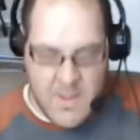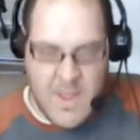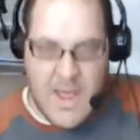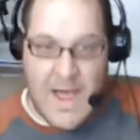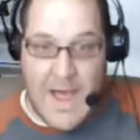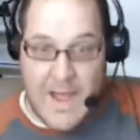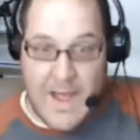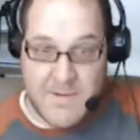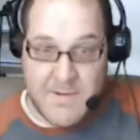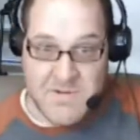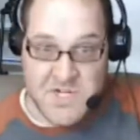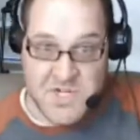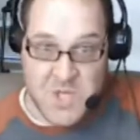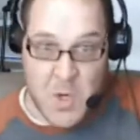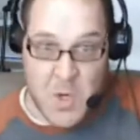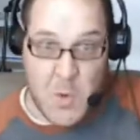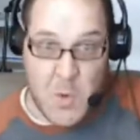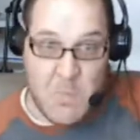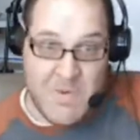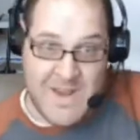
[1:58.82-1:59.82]
I'm just
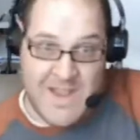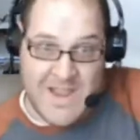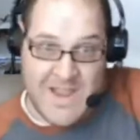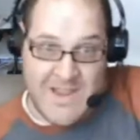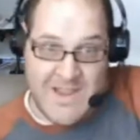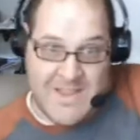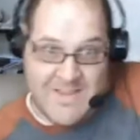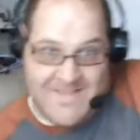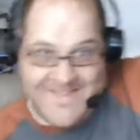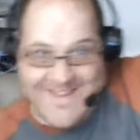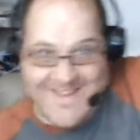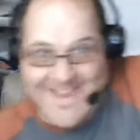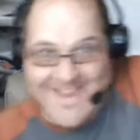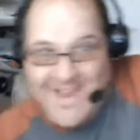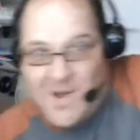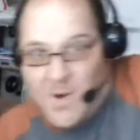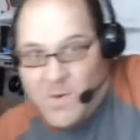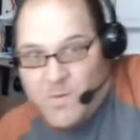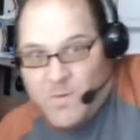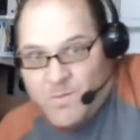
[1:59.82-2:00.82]
opening this
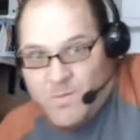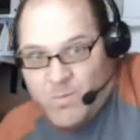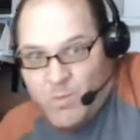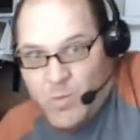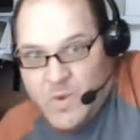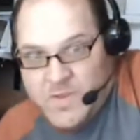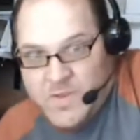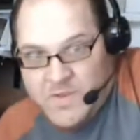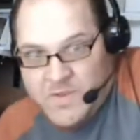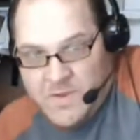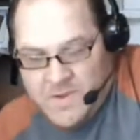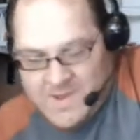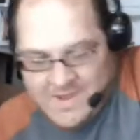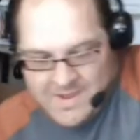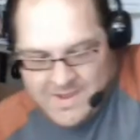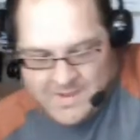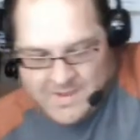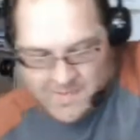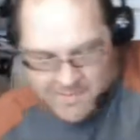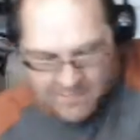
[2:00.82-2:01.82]
now with you
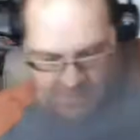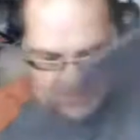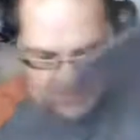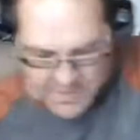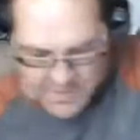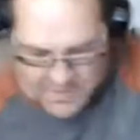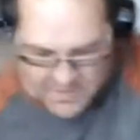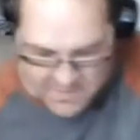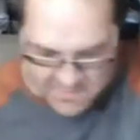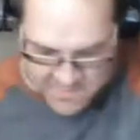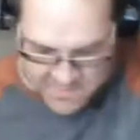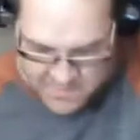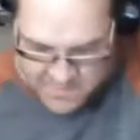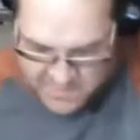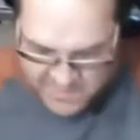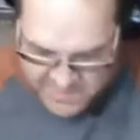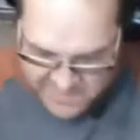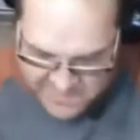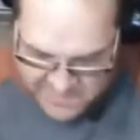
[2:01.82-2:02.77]
guys. I just wanted to